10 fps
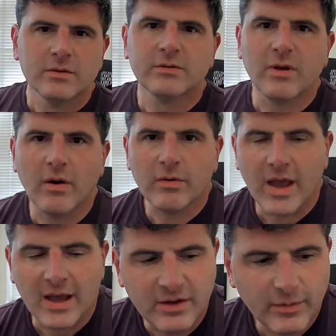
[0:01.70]
So,
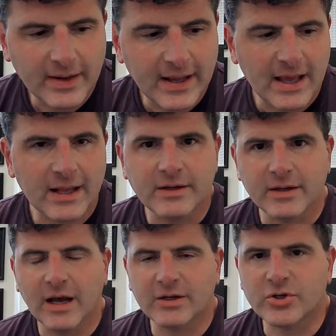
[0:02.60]
okay, you went ahead and you
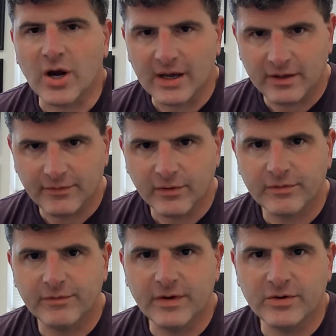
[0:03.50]
got your Accuforce
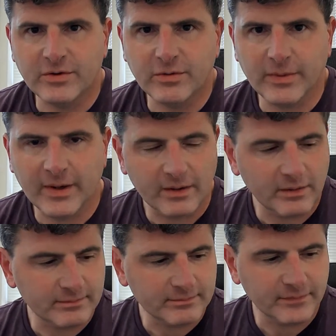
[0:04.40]
V2
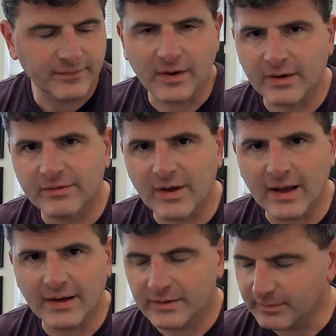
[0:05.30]
wheel. Very
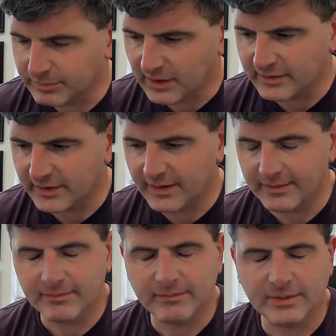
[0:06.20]
excited. You plugged
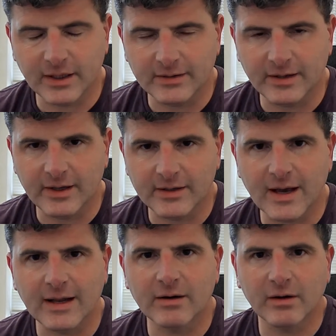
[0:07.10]
it in,
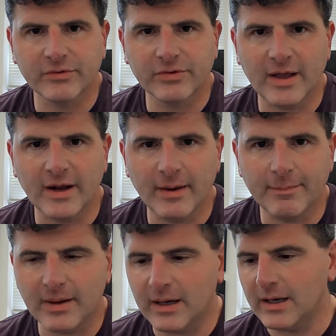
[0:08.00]
got it all set
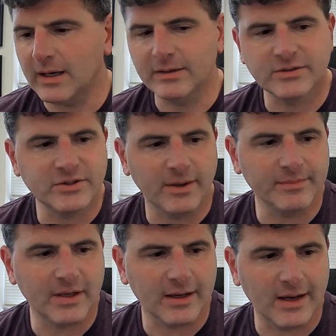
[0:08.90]
up,
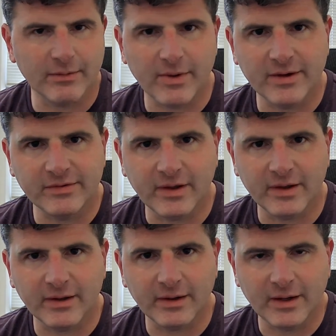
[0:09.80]
jumped on iRacing,